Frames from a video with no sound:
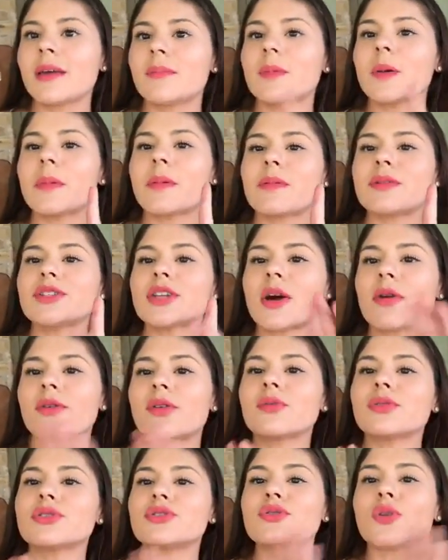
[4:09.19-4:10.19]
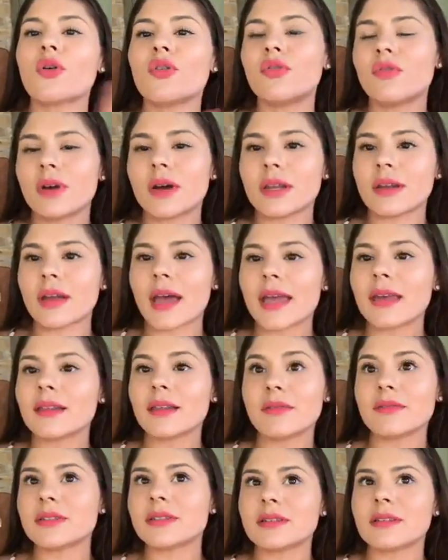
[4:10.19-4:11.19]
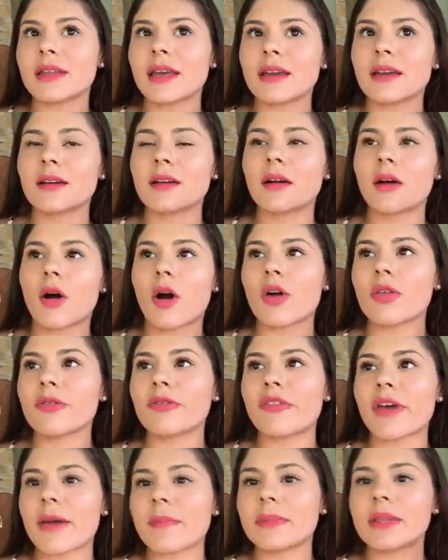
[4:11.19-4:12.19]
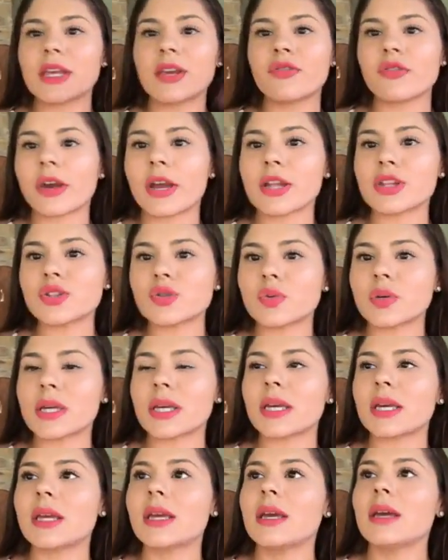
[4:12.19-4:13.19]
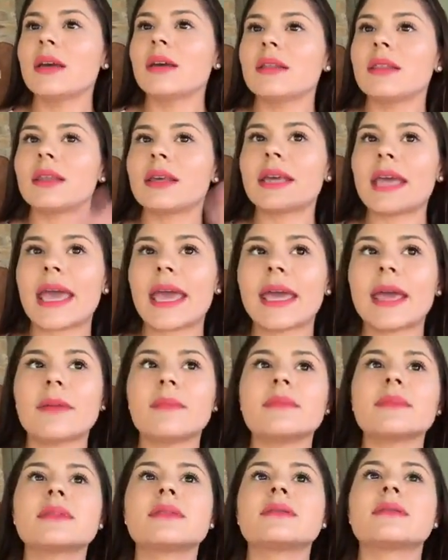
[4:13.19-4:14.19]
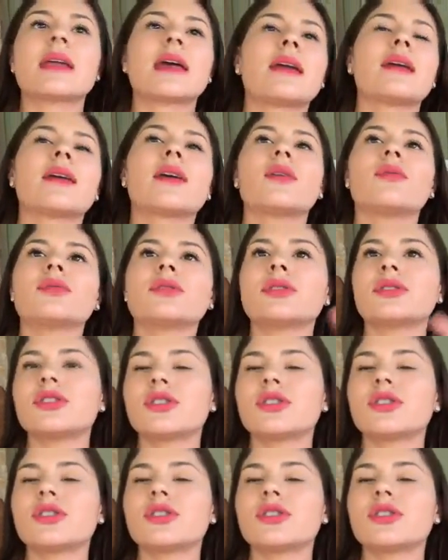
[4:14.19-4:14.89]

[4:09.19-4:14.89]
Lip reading: My baby shower was so fun. I loved it. Like, all the family, friends went, the games, like, it